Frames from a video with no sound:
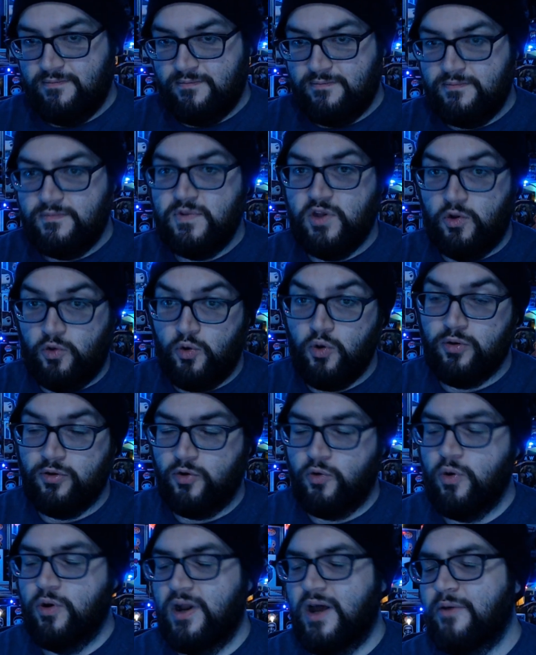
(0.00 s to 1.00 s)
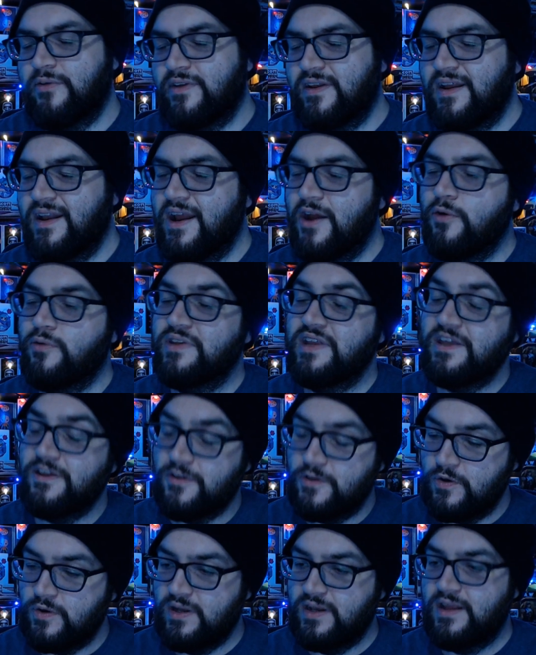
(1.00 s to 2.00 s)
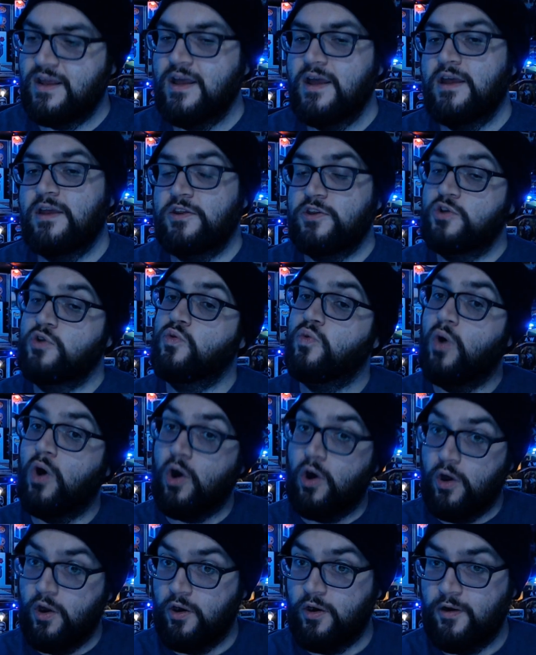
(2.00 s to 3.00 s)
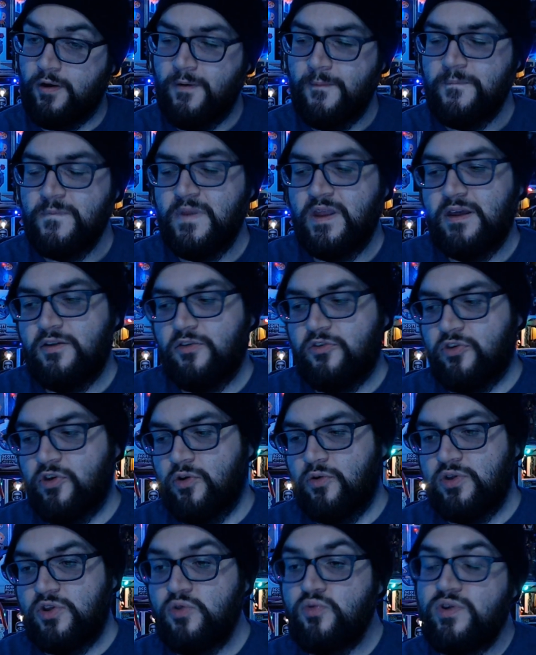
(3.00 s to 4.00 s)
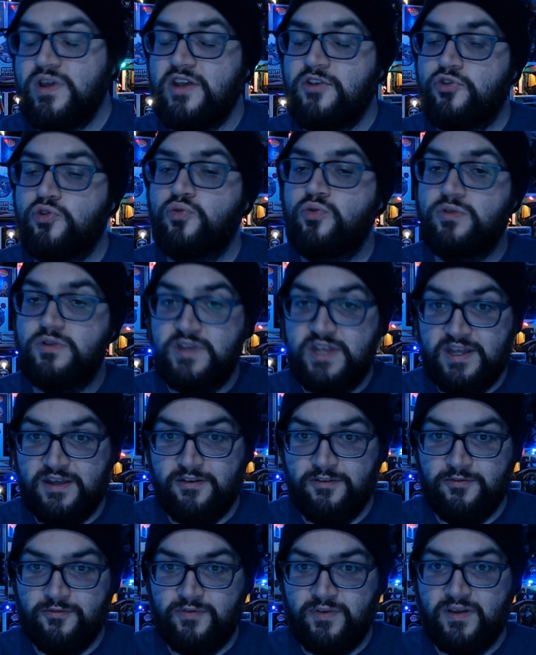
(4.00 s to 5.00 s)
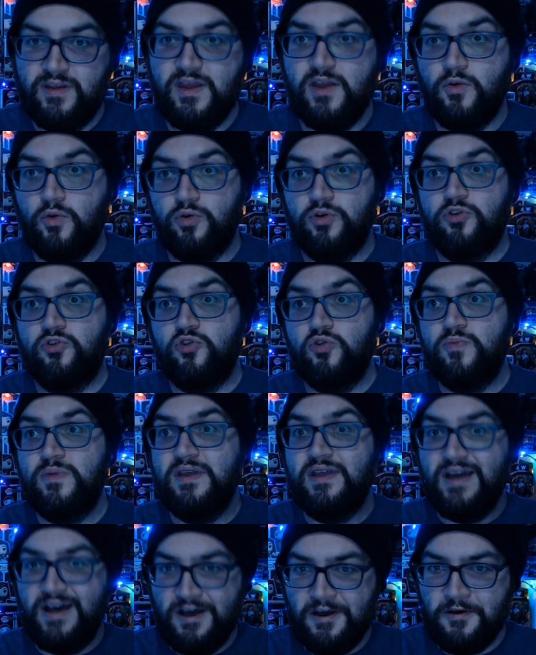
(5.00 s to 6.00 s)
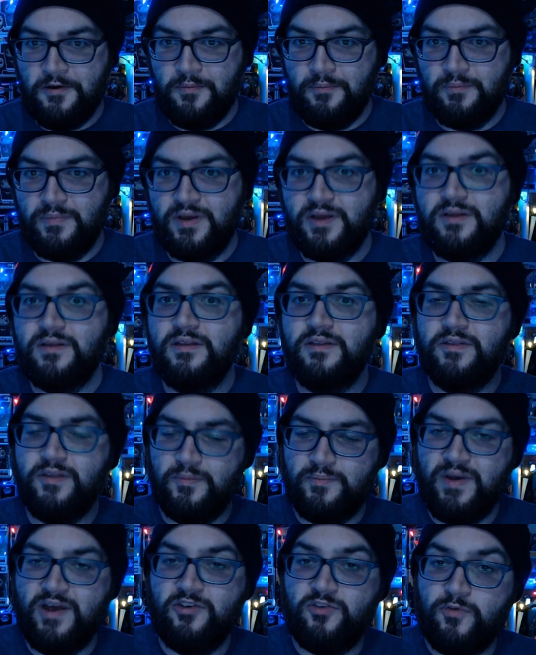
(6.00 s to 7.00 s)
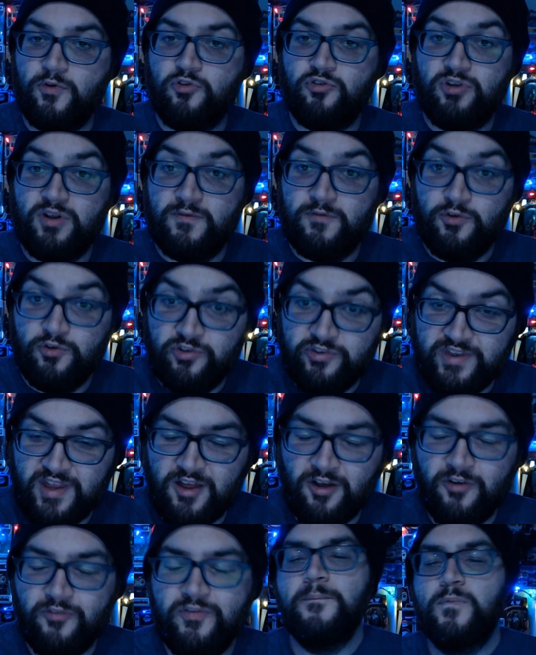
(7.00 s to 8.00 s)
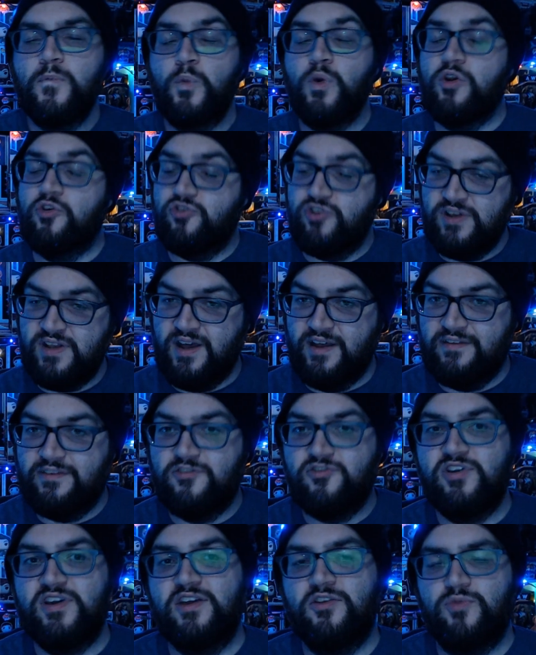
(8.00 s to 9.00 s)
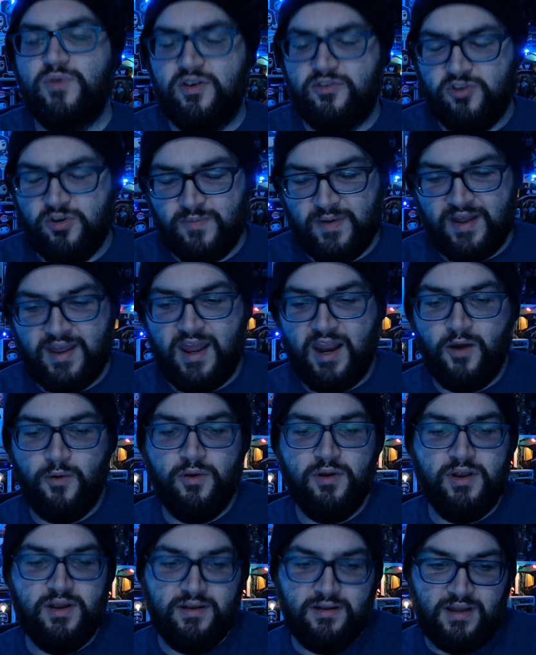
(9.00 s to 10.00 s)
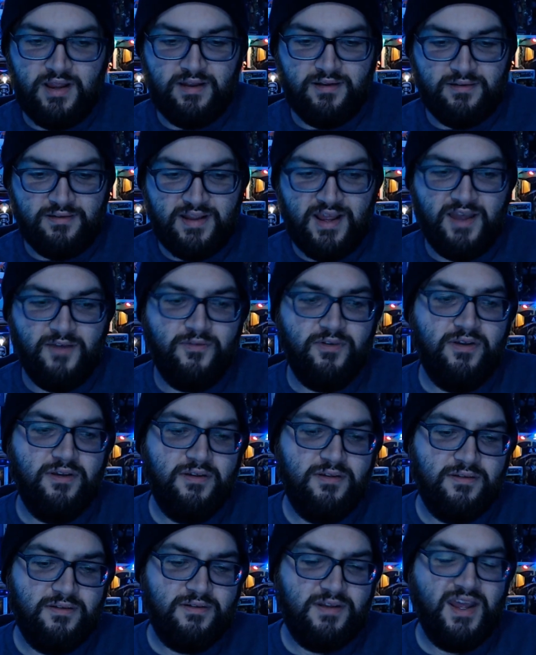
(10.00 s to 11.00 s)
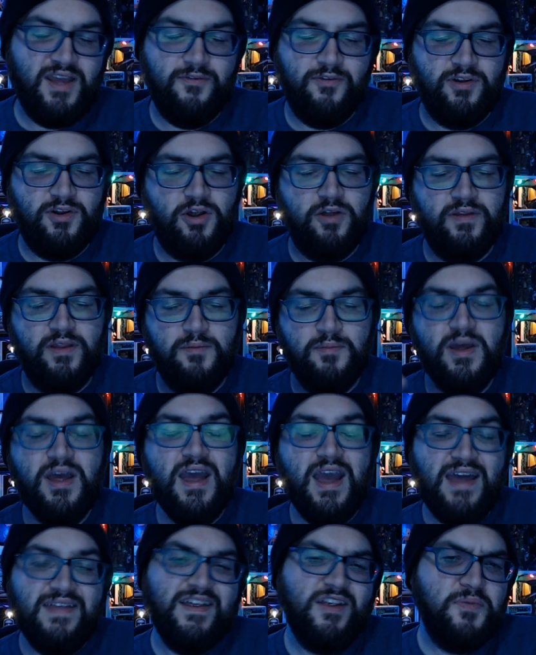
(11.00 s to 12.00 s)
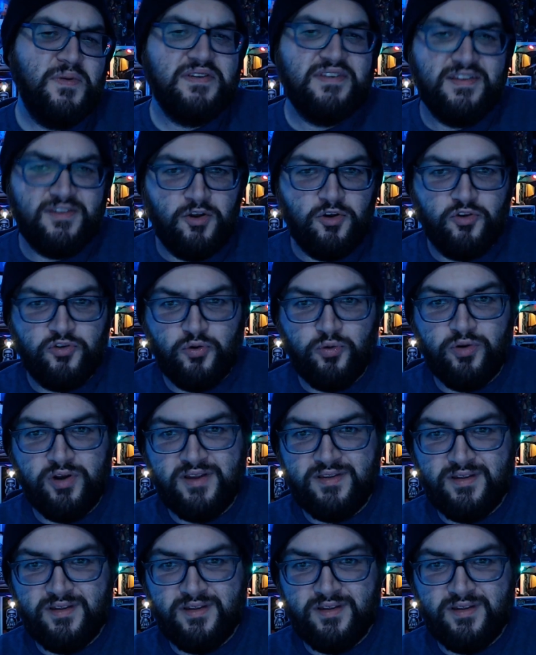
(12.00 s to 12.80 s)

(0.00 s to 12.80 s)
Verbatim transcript: Yeah, quote unquote. I was not inherently good. You are. So you need to live in order to become the best version of yourself. Where she does, she gets rescued by Hera and, and Teva, Teva and all them, and that's basically their story.